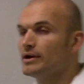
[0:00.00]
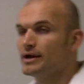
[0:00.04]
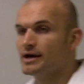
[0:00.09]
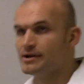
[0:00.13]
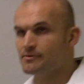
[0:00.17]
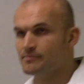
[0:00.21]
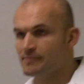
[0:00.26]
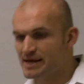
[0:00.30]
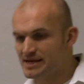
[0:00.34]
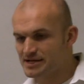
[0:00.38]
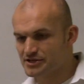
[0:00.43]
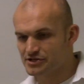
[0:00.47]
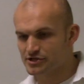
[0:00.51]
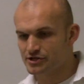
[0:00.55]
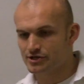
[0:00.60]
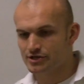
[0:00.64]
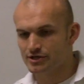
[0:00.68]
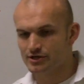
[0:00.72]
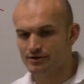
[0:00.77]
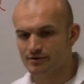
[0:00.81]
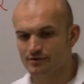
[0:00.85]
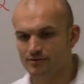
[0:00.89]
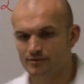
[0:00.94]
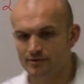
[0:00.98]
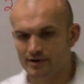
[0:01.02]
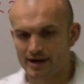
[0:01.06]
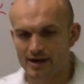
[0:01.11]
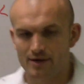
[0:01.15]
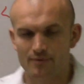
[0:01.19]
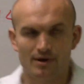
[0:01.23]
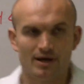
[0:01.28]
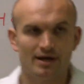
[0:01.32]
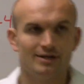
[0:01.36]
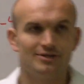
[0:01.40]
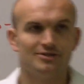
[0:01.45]
what I make sure, what I
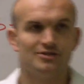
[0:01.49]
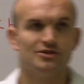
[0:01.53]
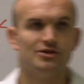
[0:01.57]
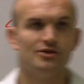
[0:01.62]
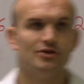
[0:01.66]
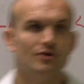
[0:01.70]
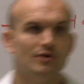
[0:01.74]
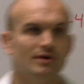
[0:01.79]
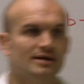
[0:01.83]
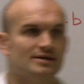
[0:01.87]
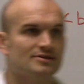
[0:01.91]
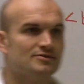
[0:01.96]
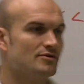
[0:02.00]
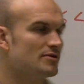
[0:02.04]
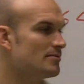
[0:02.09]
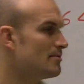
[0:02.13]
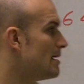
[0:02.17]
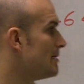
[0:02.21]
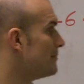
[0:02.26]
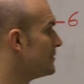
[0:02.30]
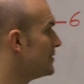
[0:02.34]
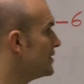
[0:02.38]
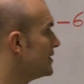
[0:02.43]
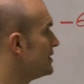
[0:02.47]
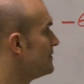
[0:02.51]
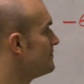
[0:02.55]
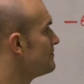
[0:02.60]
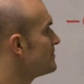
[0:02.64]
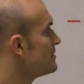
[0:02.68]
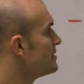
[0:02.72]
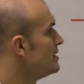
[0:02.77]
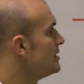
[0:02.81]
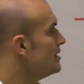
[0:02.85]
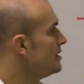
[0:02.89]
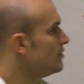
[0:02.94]
want to do is remember
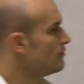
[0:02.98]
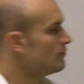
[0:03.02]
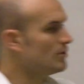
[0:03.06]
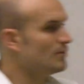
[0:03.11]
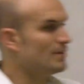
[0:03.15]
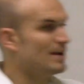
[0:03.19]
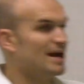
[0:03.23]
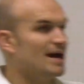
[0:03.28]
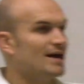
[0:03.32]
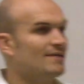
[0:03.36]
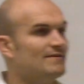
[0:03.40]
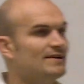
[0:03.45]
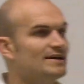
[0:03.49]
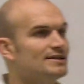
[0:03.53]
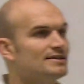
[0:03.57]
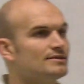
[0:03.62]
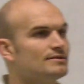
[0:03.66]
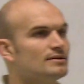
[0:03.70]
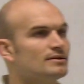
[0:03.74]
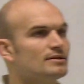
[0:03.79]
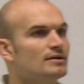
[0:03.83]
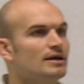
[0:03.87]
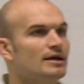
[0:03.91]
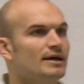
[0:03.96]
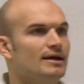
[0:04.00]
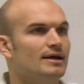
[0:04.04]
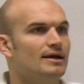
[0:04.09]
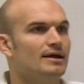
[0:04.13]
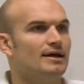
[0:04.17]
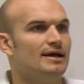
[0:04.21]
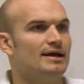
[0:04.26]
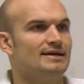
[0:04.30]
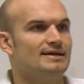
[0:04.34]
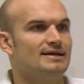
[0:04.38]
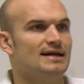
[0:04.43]
when we have a,
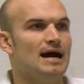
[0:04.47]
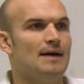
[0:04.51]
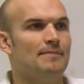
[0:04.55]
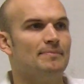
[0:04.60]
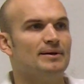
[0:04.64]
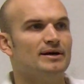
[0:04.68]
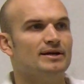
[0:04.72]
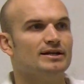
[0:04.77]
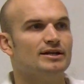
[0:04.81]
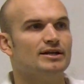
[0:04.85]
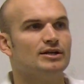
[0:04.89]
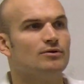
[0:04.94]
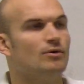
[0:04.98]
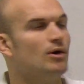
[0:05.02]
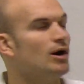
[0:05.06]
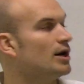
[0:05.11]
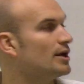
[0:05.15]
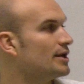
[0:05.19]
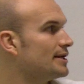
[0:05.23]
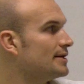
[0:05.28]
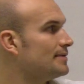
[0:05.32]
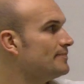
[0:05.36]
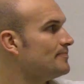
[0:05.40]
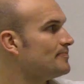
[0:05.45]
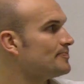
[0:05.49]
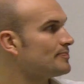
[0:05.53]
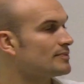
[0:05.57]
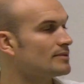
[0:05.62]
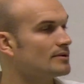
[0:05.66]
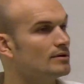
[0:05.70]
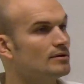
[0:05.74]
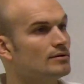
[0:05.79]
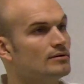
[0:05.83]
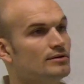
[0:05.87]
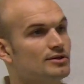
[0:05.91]
a compound inequality,
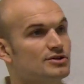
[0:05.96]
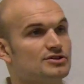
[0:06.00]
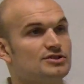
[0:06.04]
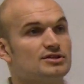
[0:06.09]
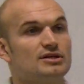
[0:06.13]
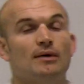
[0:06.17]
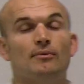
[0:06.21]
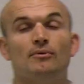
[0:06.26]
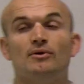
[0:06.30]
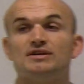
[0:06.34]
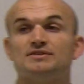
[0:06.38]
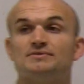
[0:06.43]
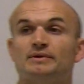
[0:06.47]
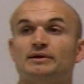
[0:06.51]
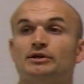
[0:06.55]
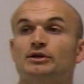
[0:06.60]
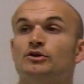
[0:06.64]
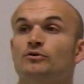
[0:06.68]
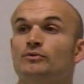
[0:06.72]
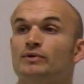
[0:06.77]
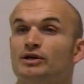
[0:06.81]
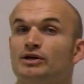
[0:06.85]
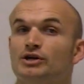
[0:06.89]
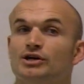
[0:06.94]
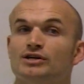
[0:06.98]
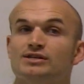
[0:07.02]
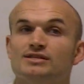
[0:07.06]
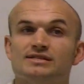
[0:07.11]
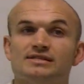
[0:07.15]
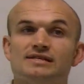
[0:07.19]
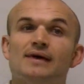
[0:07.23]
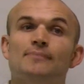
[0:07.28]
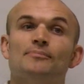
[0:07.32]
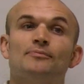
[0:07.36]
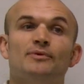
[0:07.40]
there's a couple ways we can do it. We could
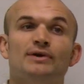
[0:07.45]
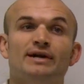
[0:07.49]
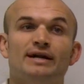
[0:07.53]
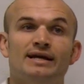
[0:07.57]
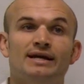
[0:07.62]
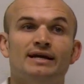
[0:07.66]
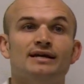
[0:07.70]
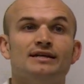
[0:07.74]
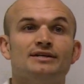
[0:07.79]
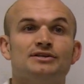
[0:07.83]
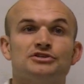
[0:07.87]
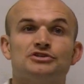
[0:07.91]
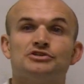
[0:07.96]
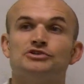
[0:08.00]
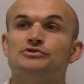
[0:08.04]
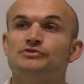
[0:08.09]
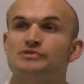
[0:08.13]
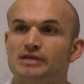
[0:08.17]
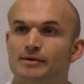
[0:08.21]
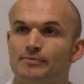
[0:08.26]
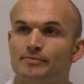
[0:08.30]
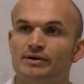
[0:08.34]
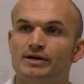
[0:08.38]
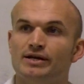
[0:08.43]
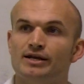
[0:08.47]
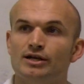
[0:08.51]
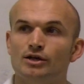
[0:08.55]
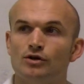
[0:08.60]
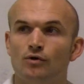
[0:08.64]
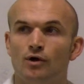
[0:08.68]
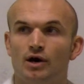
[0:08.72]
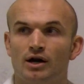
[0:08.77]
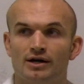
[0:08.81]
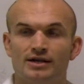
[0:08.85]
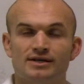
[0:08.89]
separate it into two separate
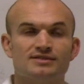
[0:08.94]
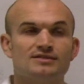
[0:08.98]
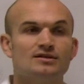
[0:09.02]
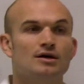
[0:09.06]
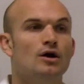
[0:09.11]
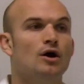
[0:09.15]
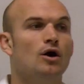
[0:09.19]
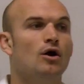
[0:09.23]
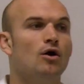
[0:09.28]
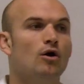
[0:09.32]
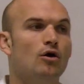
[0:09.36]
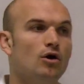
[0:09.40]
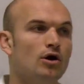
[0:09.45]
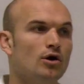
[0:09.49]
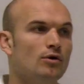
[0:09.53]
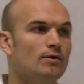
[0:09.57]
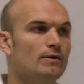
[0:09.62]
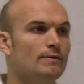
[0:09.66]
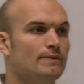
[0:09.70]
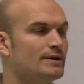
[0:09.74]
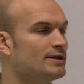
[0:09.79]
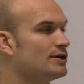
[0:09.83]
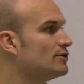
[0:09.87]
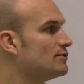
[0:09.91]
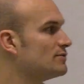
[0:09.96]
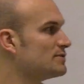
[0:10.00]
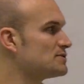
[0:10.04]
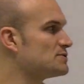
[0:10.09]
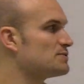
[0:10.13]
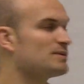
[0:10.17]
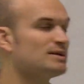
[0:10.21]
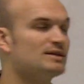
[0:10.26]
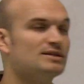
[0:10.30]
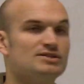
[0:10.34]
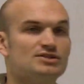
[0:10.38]
inequalities, or what we can do
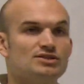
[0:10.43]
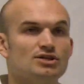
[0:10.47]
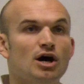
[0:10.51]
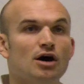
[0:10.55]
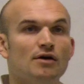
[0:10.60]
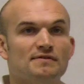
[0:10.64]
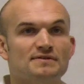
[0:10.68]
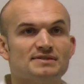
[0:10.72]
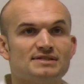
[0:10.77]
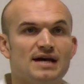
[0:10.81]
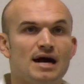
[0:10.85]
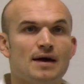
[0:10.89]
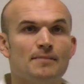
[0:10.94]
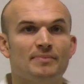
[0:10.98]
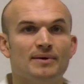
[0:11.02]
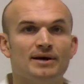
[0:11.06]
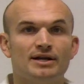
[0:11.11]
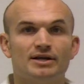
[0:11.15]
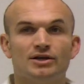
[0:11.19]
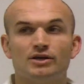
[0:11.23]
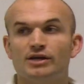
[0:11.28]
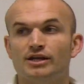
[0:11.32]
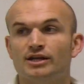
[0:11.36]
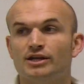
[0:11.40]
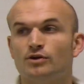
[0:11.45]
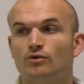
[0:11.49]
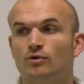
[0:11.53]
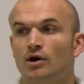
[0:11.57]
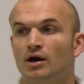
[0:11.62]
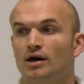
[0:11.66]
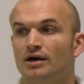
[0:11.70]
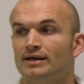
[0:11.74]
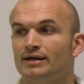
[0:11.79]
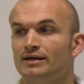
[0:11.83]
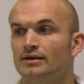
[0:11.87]
is we can solve this compound
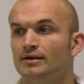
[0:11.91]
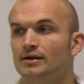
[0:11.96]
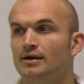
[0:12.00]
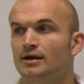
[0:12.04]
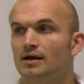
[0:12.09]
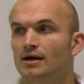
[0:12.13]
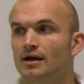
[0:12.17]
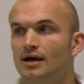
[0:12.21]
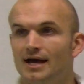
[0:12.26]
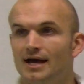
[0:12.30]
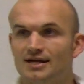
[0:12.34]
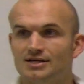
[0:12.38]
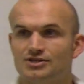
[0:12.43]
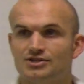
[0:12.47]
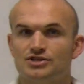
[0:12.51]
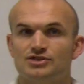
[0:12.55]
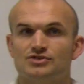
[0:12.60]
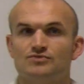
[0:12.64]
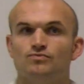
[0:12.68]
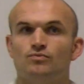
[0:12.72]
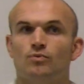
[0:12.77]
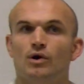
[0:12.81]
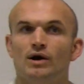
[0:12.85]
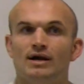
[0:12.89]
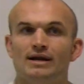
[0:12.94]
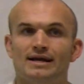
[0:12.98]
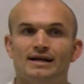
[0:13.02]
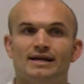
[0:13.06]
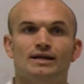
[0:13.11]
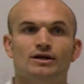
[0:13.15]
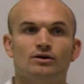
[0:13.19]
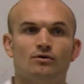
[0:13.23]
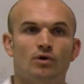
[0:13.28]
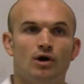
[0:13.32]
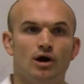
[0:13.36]
inequality as just one
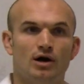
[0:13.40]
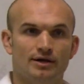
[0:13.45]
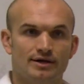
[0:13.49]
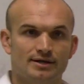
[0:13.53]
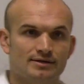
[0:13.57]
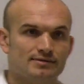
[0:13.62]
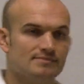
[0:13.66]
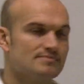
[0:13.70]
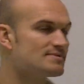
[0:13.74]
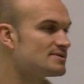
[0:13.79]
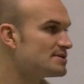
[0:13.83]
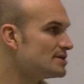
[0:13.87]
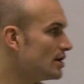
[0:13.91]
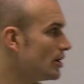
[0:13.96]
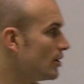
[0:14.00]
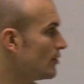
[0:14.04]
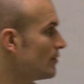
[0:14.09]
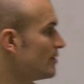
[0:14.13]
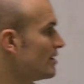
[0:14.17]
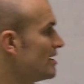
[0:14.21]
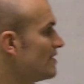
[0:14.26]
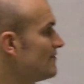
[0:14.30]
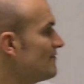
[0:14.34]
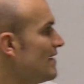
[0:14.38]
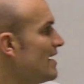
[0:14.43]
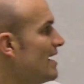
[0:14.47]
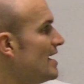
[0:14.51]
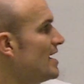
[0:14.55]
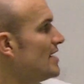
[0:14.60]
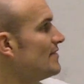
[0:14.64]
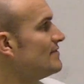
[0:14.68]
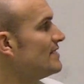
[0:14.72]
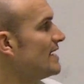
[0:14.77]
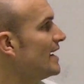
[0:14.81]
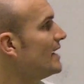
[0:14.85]
inequality. So if I
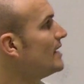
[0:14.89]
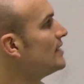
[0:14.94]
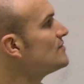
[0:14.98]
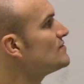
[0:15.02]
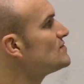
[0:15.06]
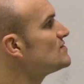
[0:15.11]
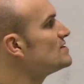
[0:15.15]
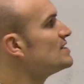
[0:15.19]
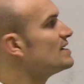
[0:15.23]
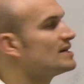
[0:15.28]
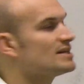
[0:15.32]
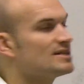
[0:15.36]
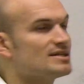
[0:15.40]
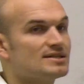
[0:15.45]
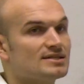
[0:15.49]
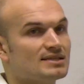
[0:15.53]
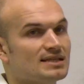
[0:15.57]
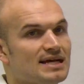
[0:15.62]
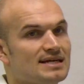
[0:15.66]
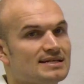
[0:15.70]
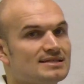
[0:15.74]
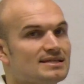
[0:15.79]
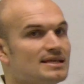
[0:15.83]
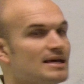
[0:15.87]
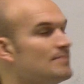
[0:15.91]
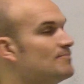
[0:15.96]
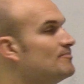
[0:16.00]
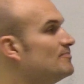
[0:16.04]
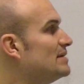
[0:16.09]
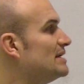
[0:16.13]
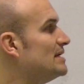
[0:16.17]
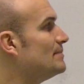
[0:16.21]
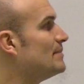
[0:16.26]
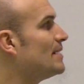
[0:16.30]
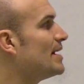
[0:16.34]
have negative 6 is less than
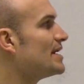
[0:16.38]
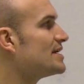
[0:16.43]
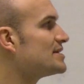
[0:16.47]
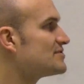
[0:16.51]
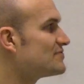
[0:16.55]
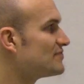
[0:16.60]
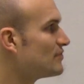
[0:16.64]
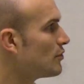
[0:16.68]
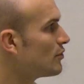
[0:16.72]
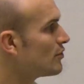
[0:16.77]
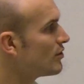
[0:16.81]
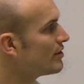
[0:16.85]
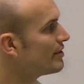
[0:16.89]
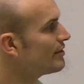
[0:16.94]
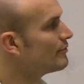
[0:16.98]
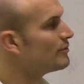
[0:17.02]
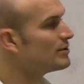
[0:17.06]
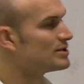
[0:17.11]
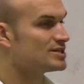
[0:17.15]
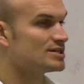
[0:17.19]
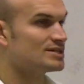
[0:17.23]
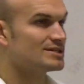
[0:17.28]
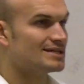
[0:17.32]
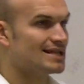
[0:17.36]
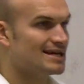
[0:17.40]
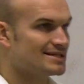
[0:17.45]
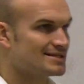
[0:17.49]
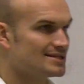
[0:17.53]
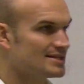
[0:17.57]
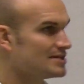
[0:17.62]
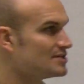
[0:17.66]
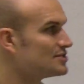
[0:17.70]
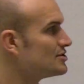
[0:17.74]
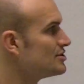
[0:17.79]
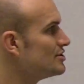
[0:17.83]
b minus 4, which is
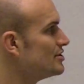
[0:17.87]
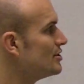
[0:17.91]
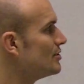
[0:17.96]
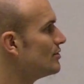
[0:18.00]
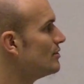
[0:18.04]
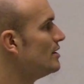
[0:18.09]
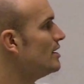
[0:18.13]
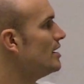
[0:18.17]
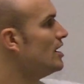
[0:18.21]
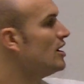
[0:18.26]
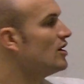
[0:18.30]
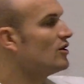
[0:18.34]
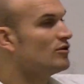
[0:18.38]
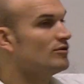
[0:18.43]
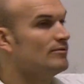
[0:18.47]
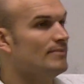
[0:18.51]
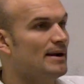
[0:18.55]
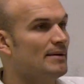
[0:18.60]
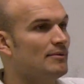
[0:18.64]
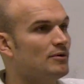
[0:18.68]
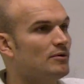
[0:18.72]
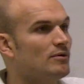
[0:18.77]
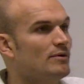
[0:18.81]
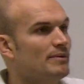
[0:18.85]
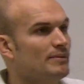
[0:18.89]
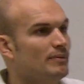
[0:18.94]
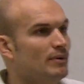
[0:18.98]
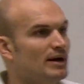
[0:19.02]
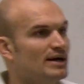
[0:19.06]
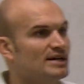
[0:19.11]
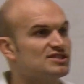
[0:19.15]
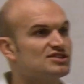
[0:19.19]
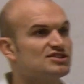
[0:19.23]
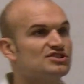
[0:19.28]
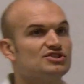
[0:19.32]
less than 2. Remember, when we
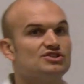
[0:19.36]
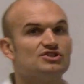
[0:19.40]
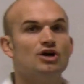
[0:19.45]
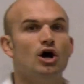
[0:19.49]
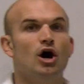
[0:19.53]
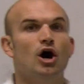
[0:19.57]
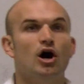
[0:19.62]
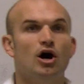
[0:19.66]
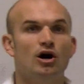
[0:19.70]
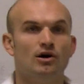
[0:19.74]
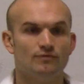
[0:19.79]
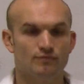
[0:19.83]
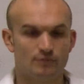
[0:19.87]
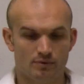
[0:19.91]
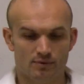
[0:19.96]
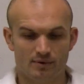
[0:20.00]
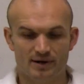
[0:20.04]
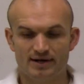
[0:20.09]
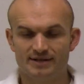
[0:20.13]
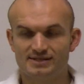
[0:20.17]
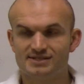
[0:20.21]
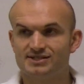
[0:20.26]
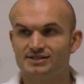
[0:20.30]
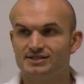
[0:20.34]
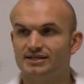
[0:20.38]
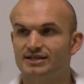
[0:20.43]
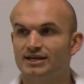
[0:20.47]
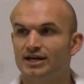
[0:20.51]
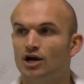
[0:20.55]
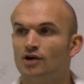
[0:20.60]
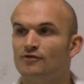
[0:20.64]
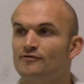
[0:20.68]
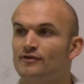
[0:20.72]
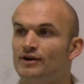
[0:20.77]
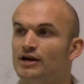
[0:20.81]
want to solve, we want to
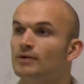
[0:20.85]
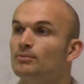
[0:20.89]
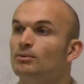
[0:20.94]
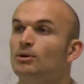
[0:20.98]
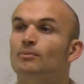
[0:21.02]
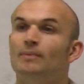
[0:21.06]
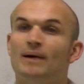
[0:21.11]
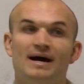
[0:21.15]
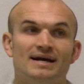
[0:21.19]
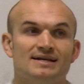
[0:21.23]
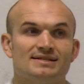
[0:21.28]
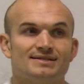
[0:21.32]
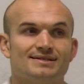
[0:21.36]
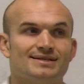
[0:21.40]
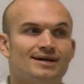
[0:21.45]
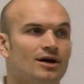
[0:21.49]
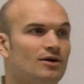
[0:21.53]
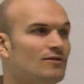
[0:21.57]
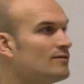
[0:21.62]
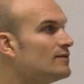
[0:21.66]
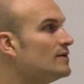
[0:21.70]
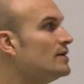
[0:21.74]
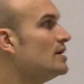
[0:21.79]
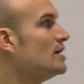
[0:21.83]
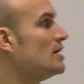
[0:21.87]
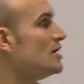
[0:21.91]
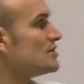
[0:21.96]
get our variable by itself.